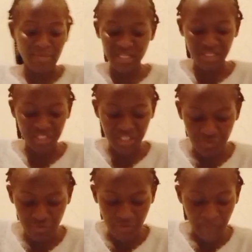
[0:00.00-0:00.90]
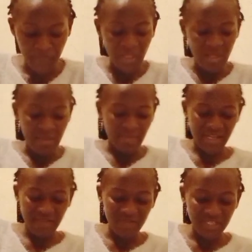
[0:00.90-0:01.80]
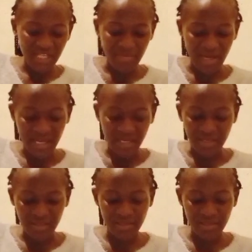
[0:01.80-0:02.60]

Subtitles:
money in general, but every time I